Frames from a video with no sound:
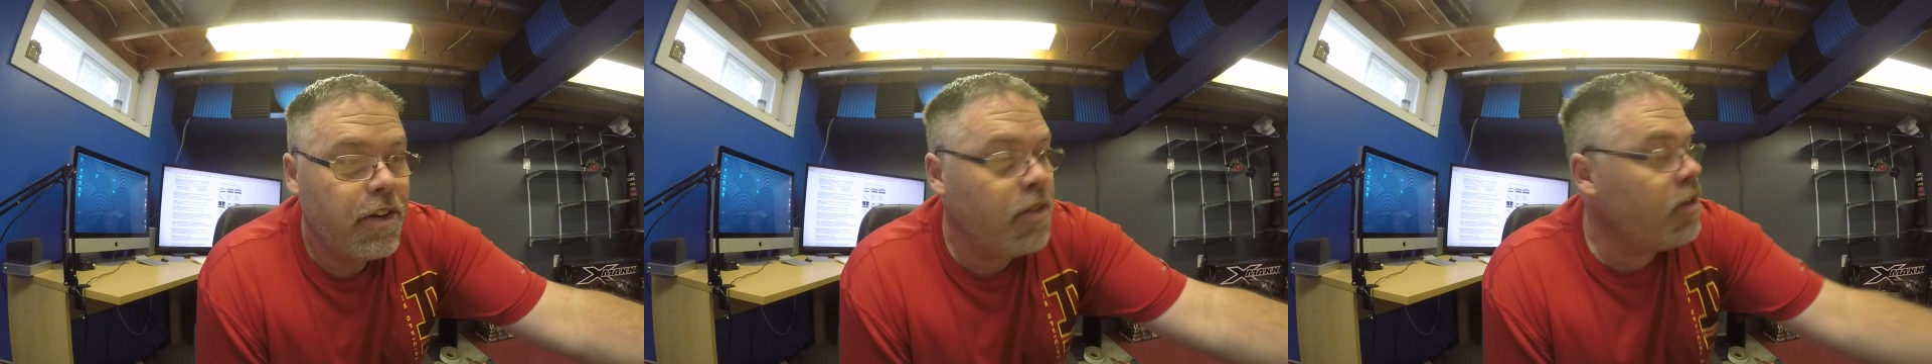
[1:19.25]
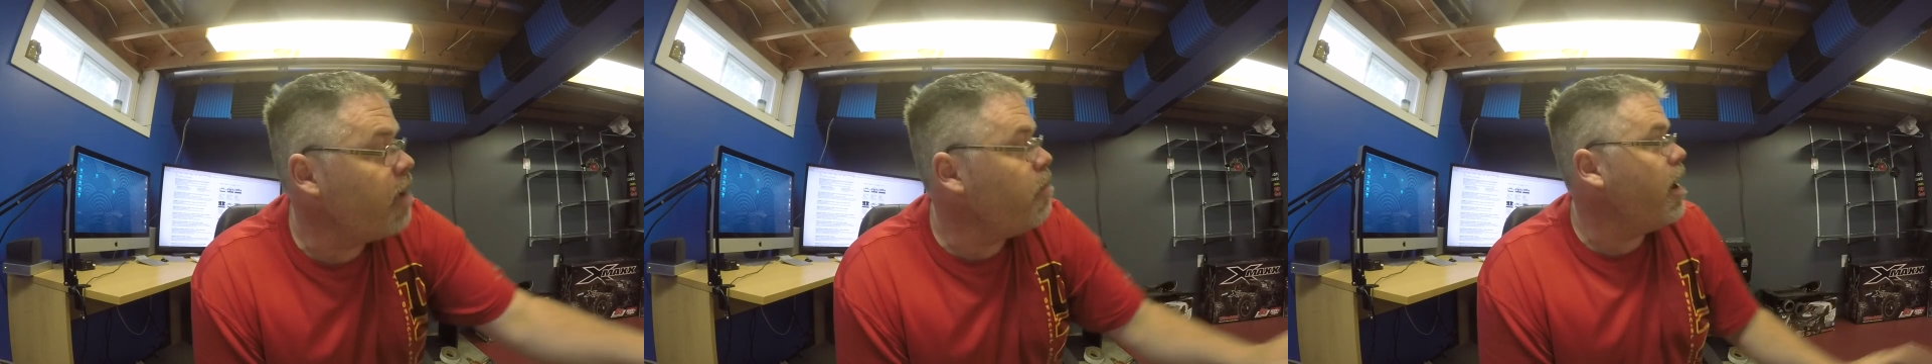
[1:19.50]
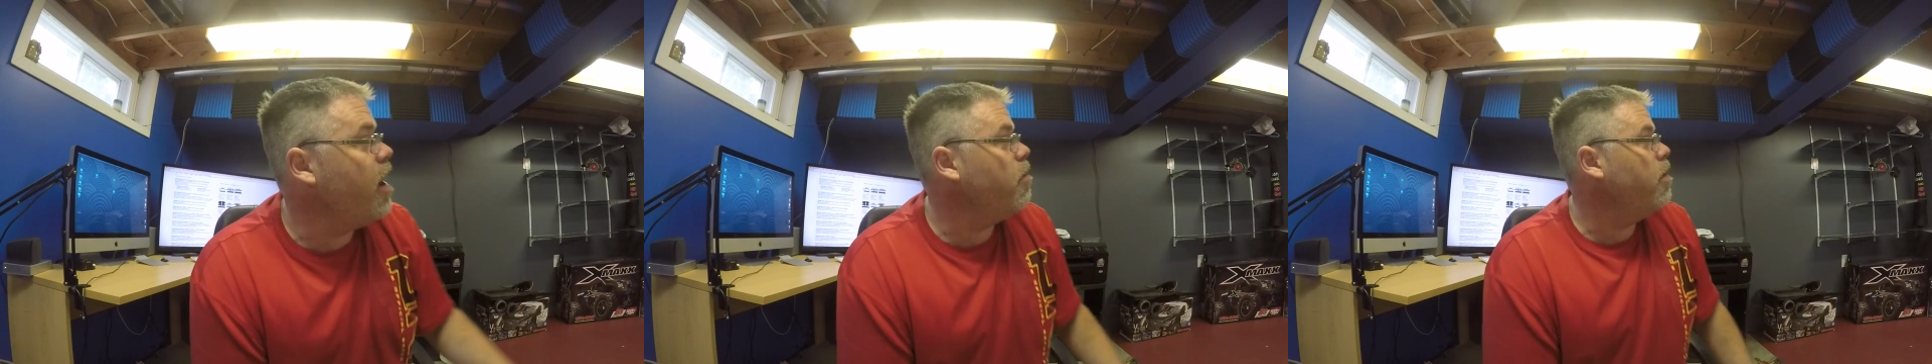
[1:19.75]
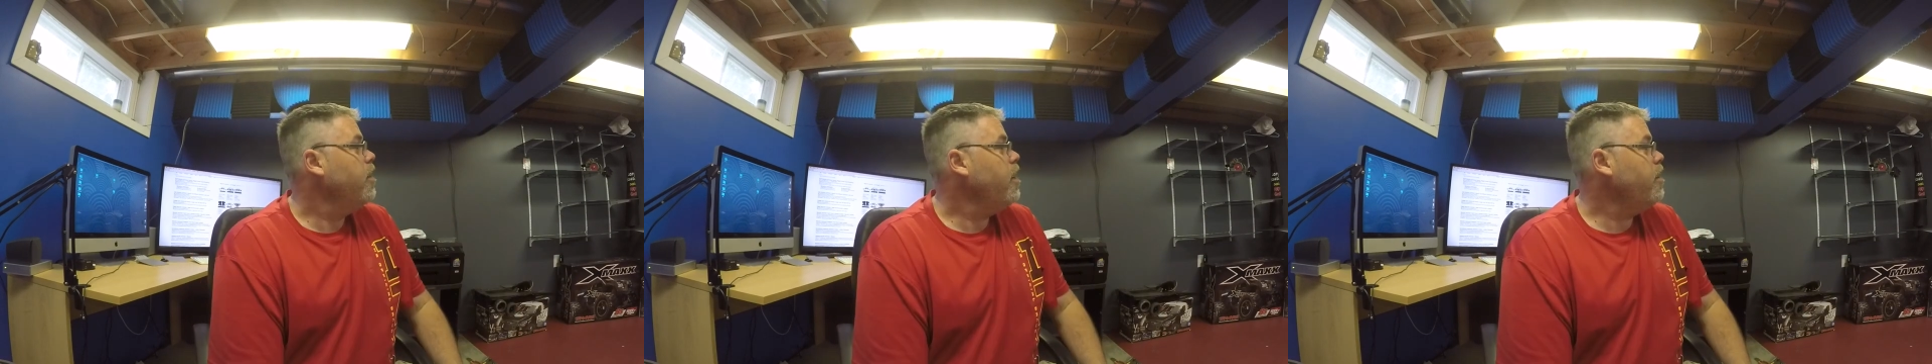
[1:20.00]
Don't I, babe?
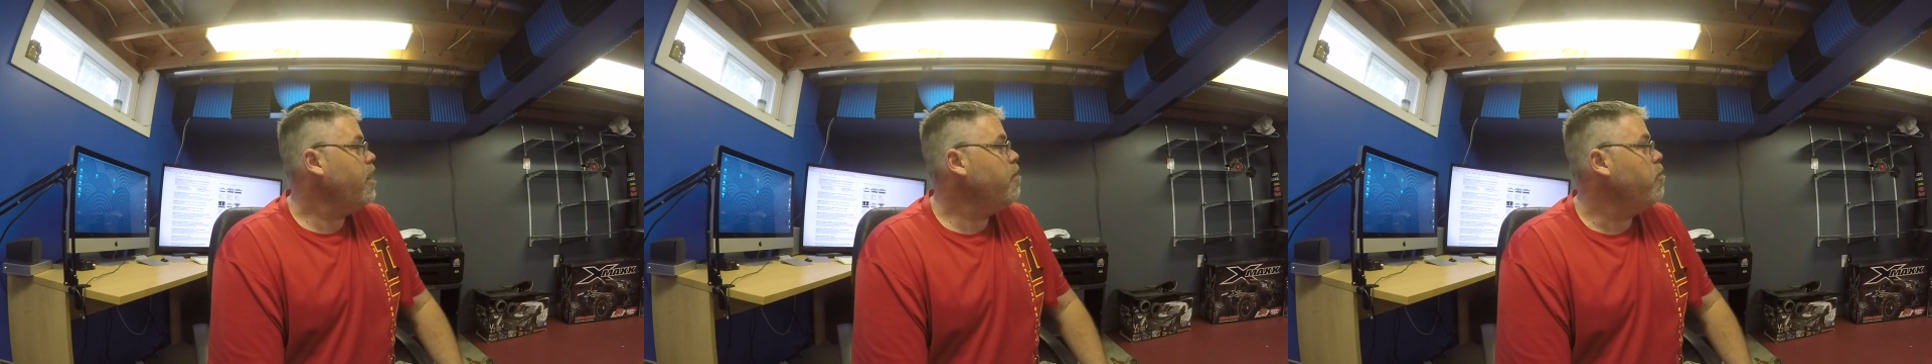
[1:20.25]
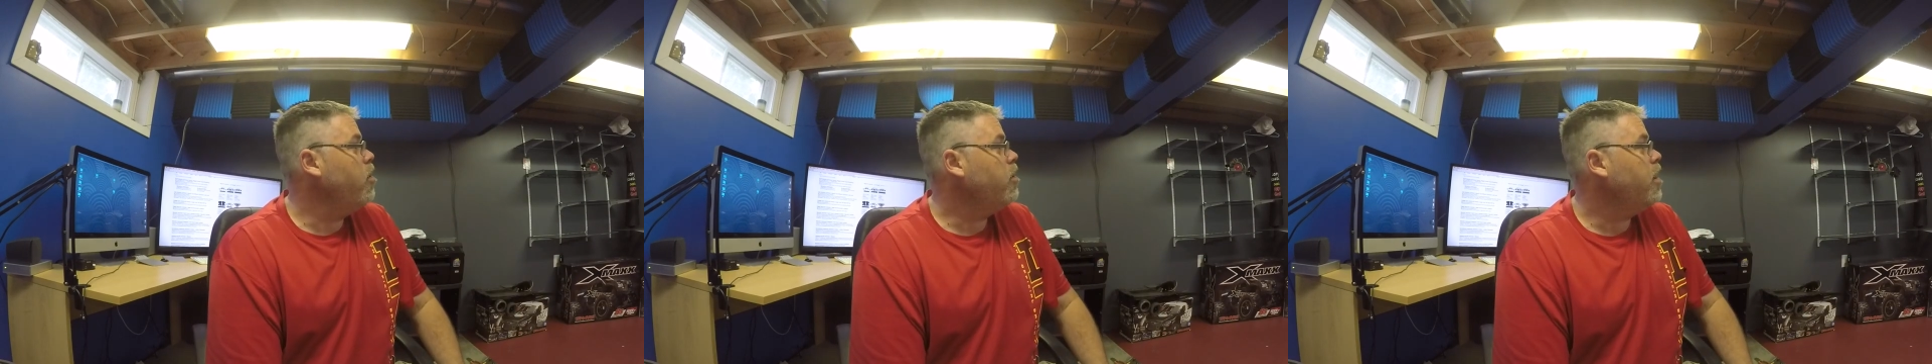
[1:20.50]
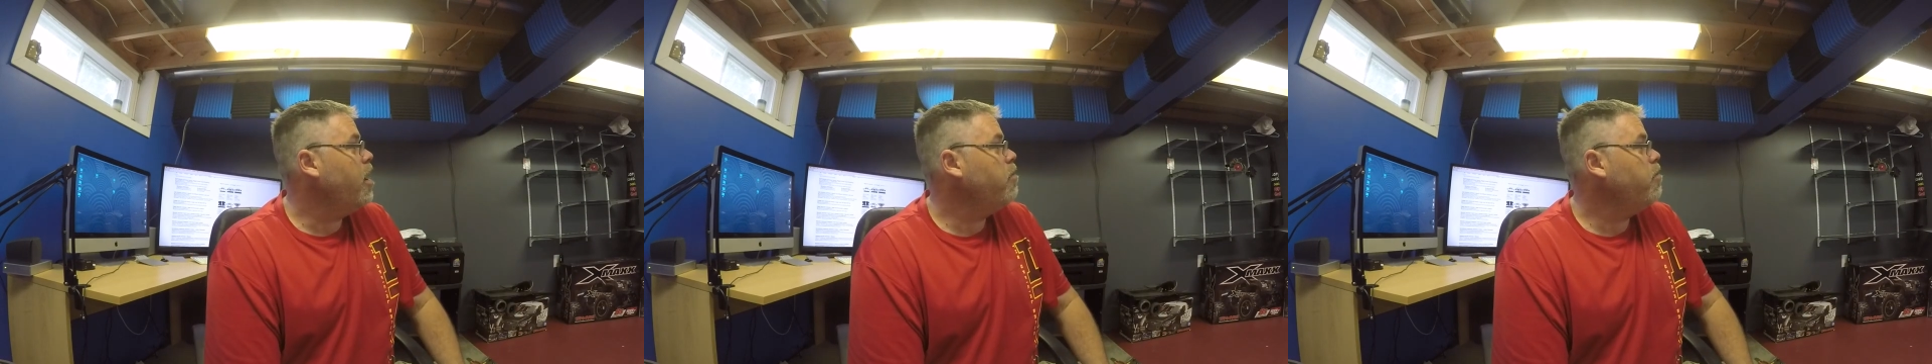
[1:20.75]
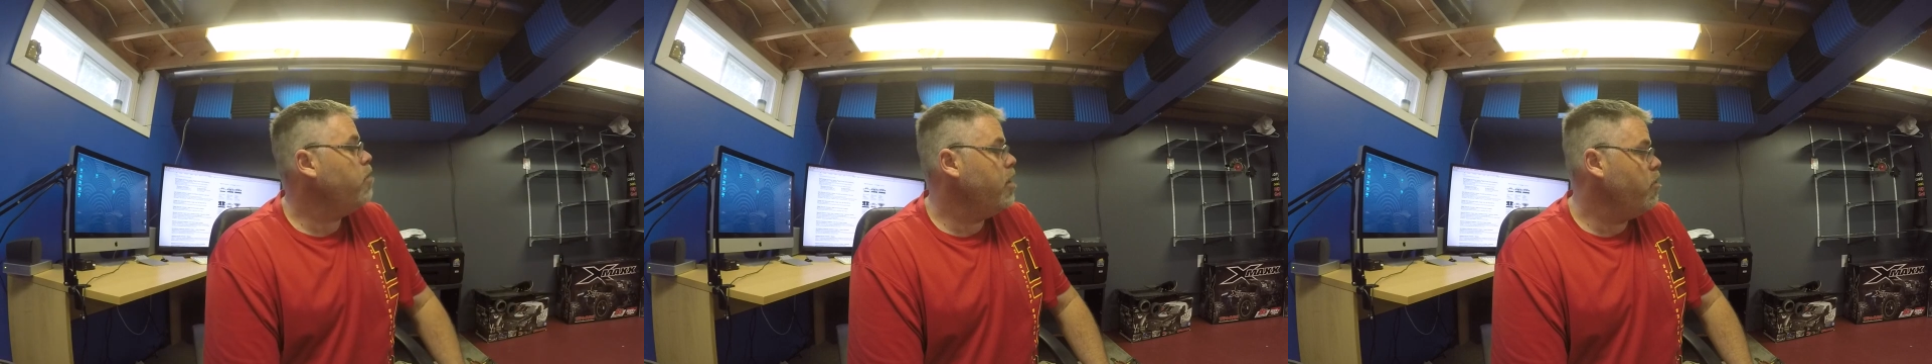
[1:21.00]
Get them hooked
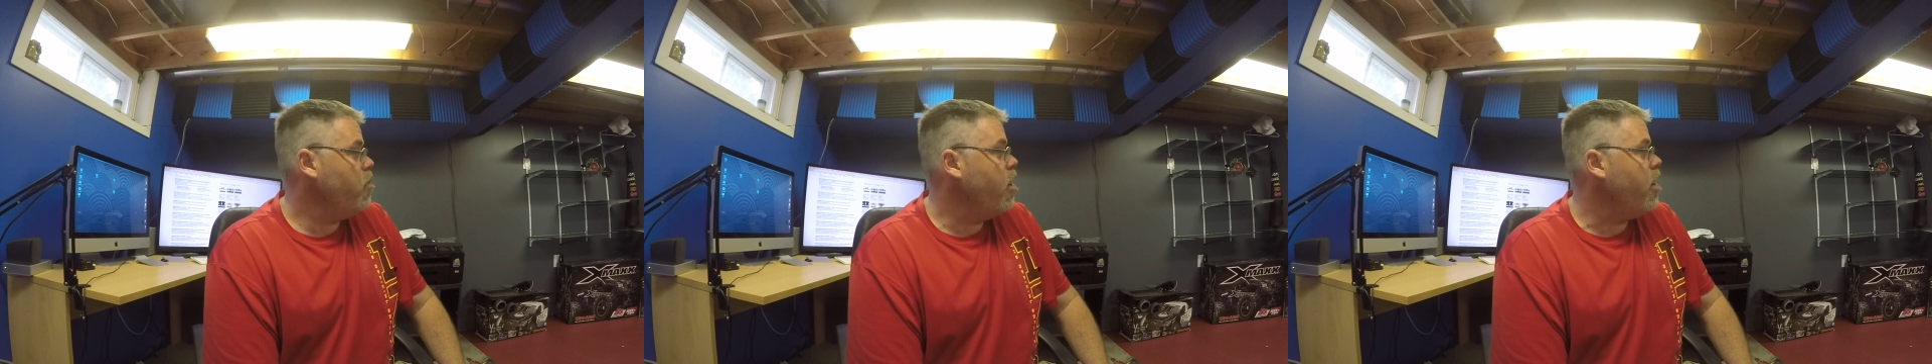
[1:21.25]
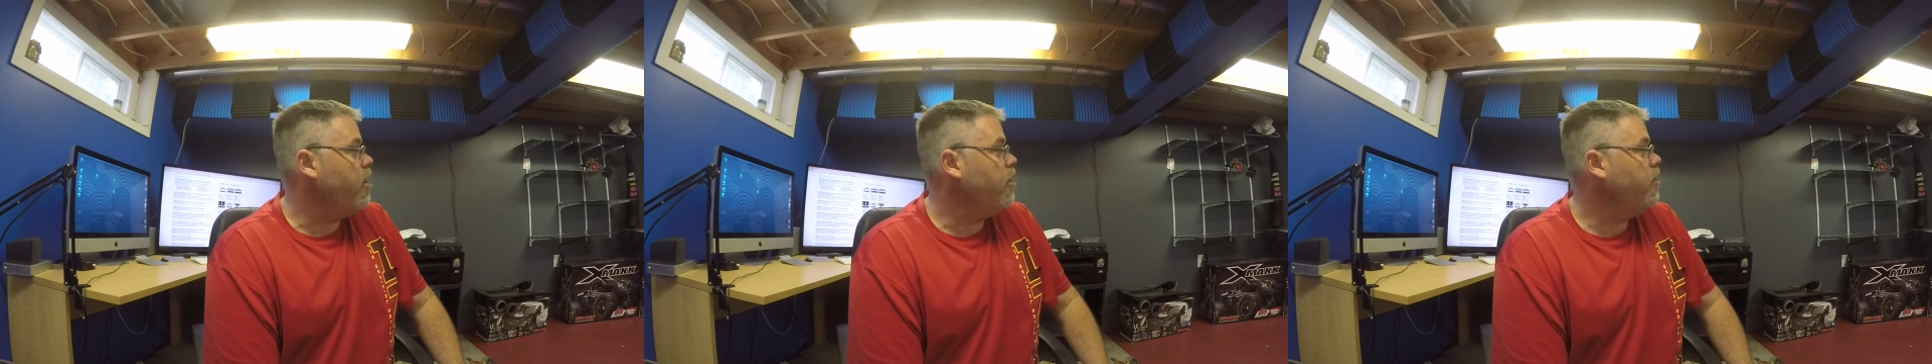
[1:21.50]
up. What do you want?